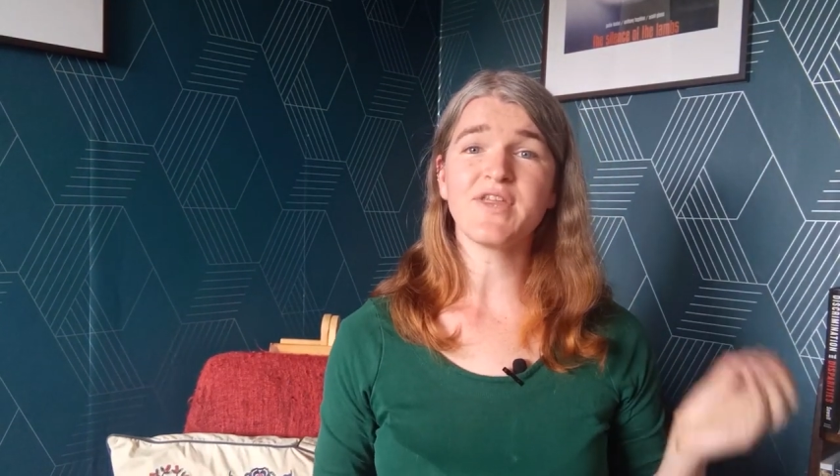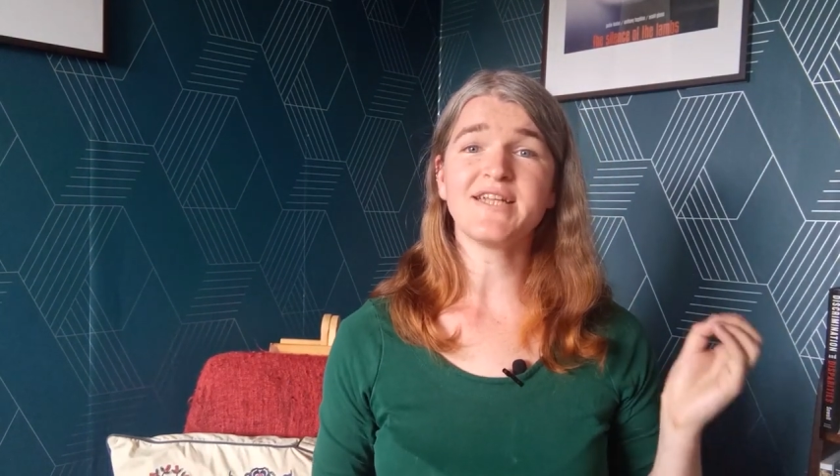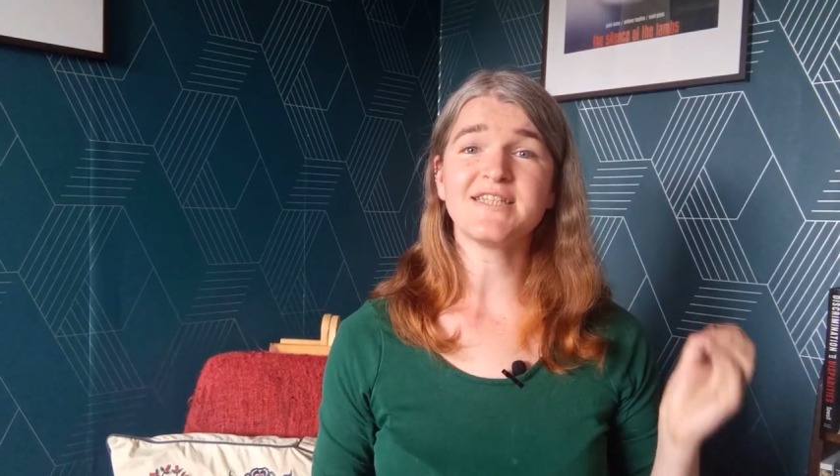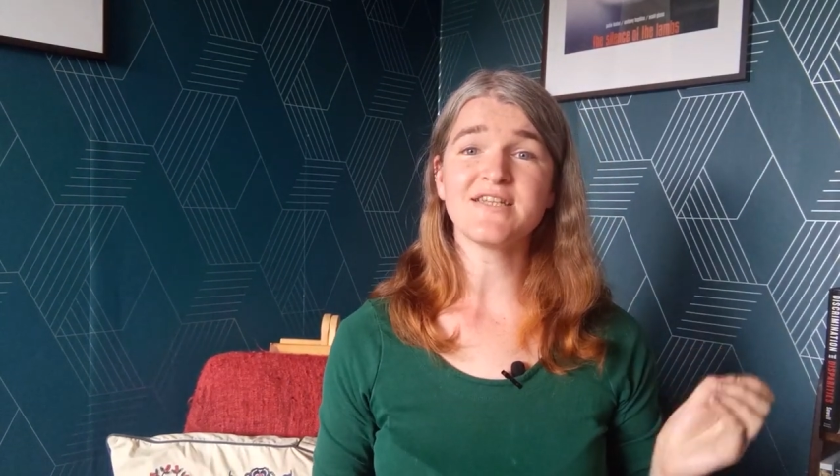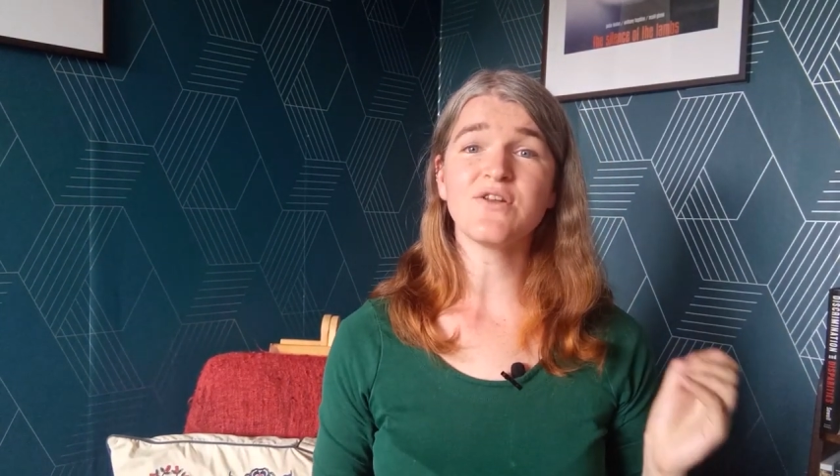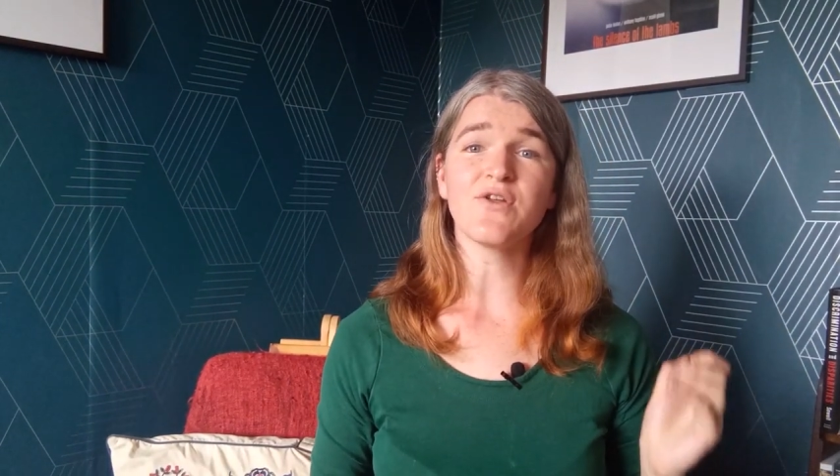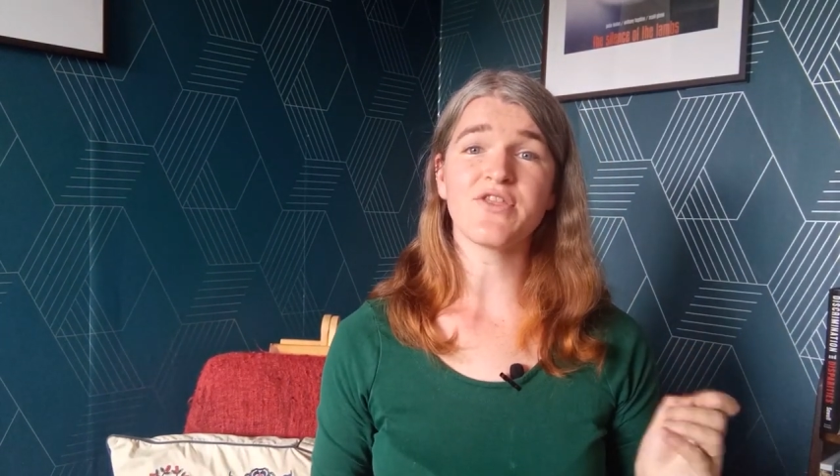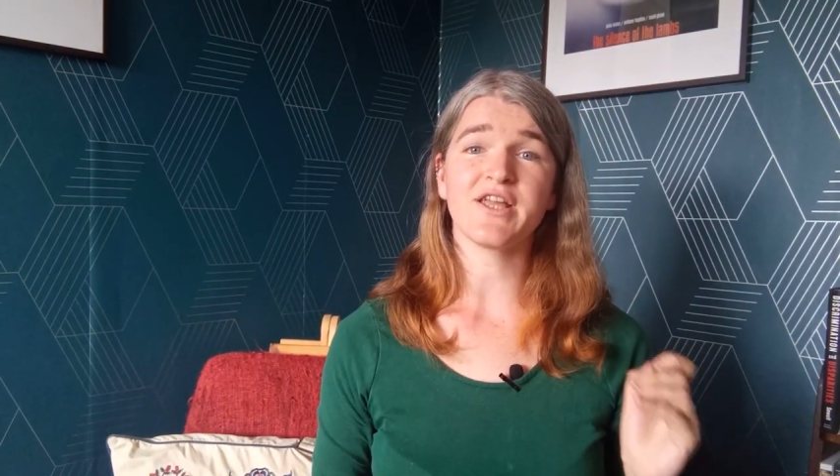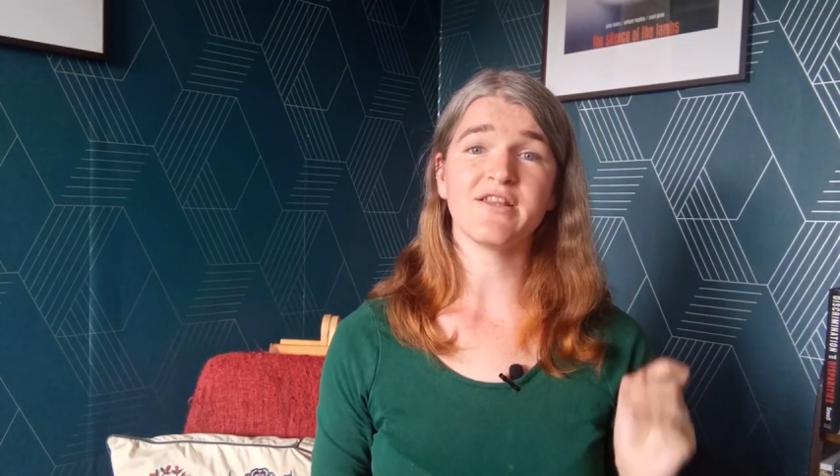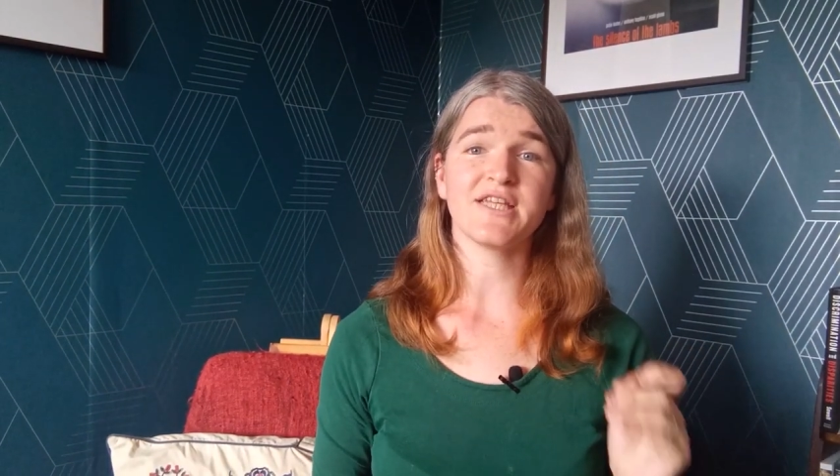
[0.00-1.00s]
they did not
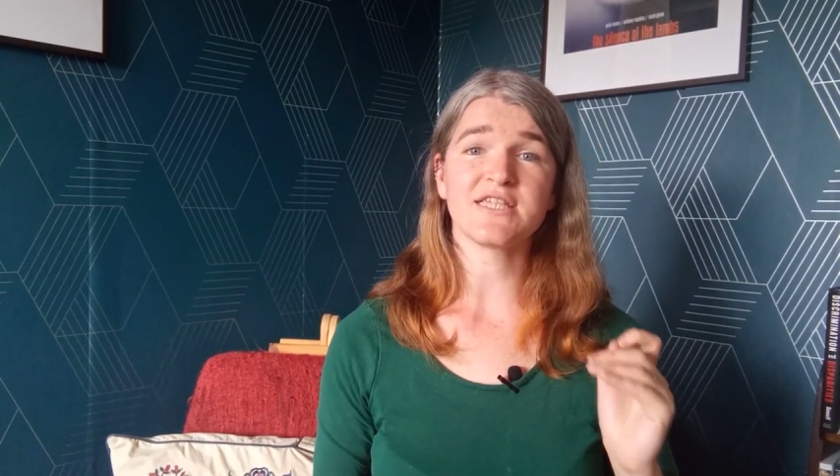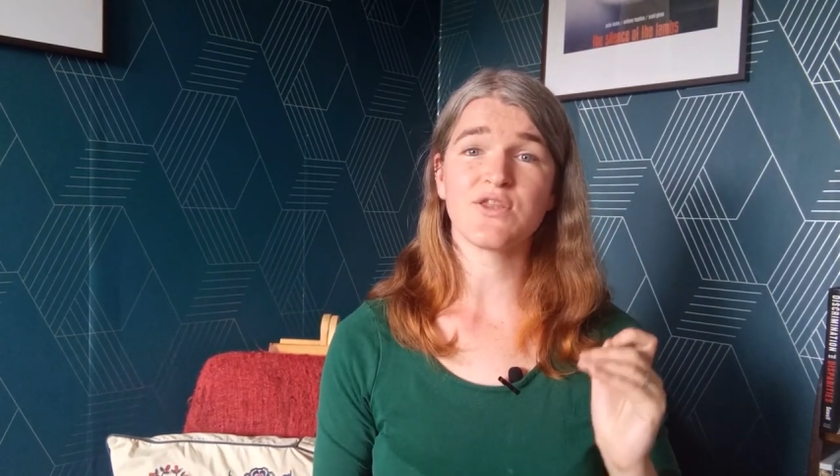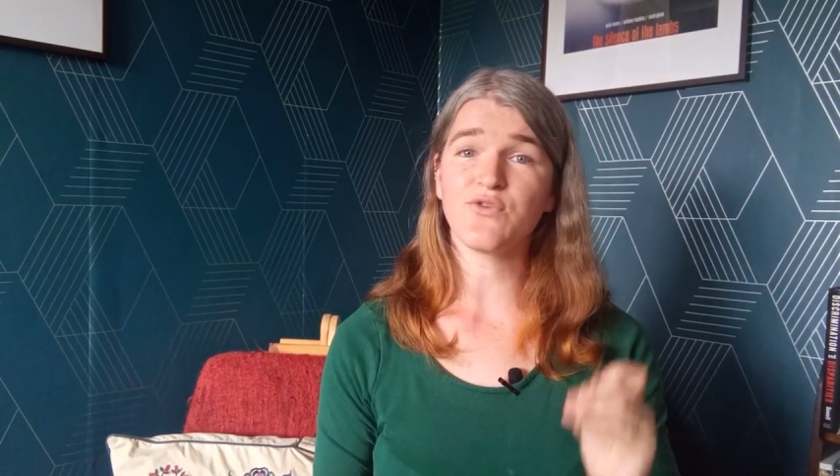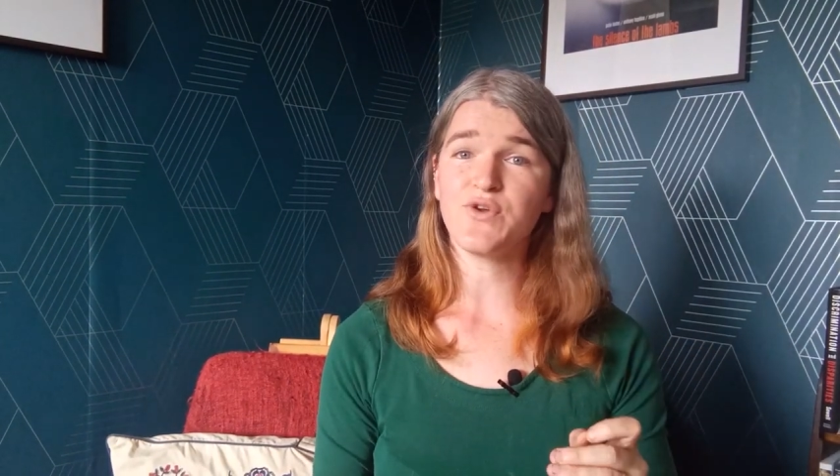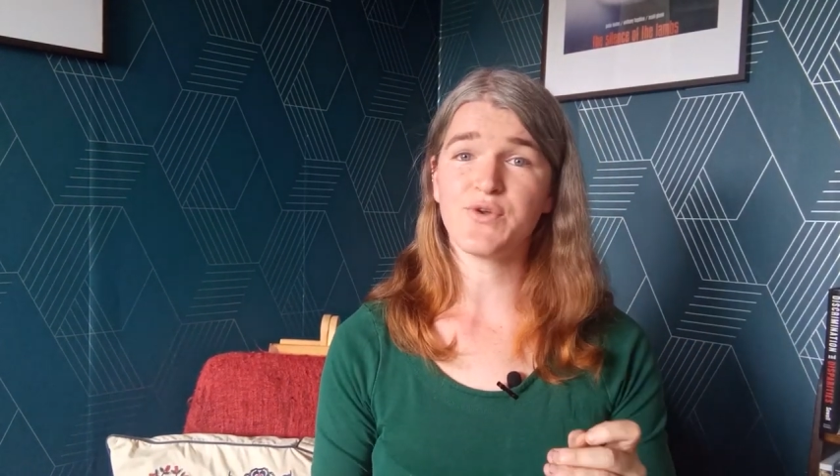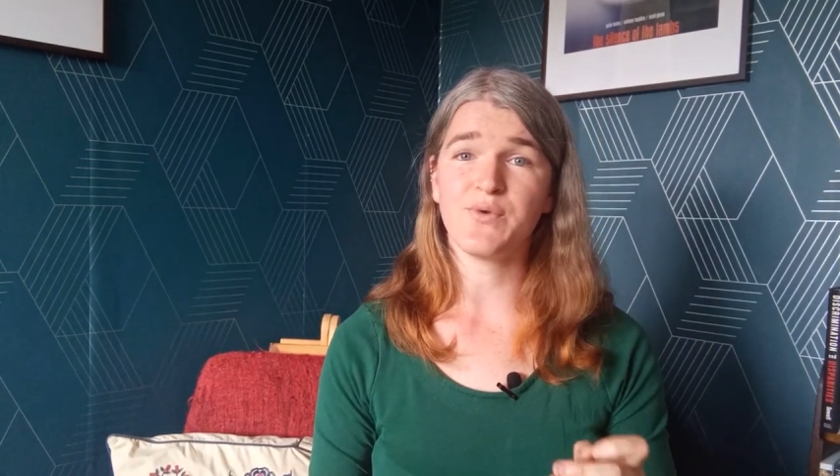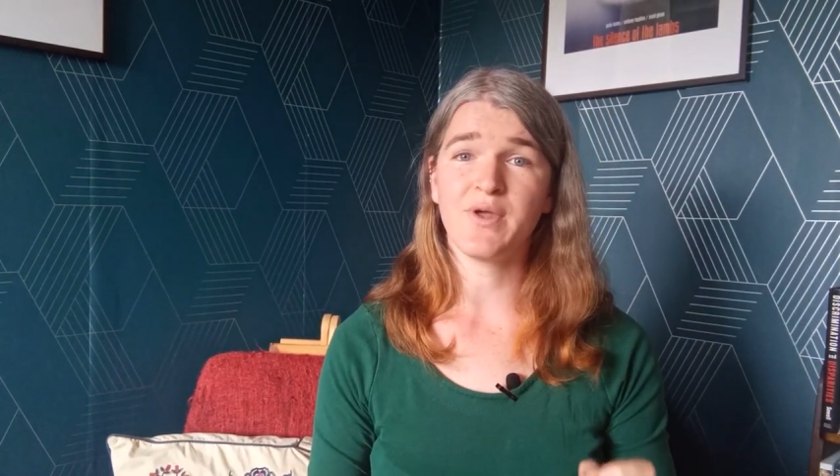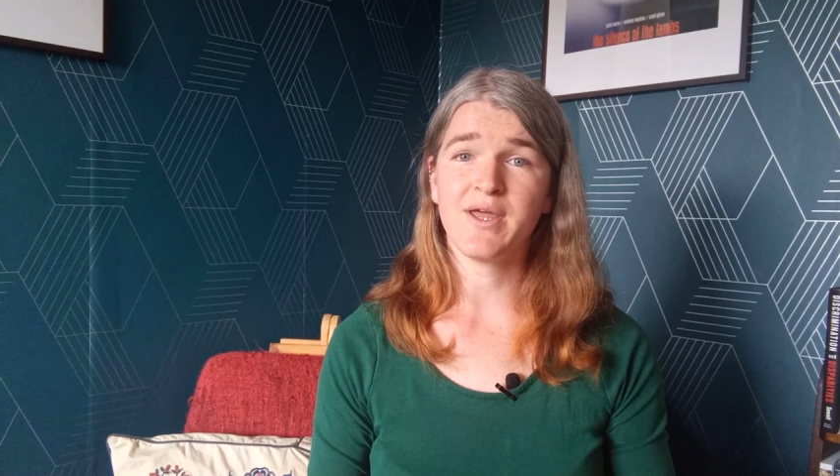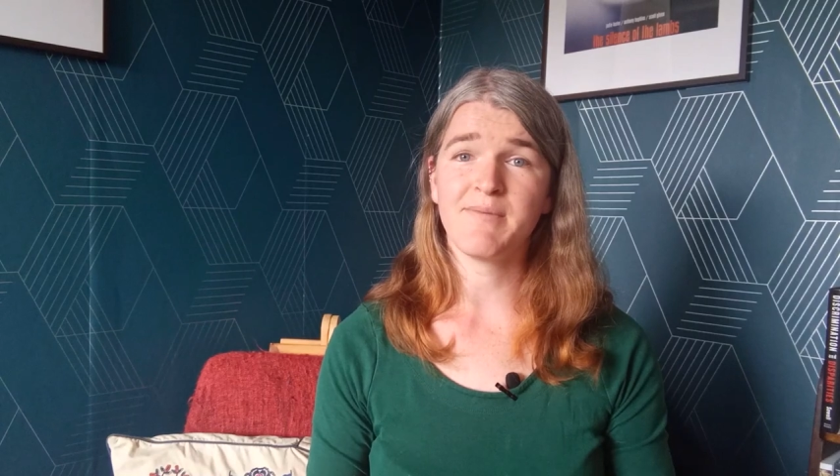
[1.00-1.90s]
think this through,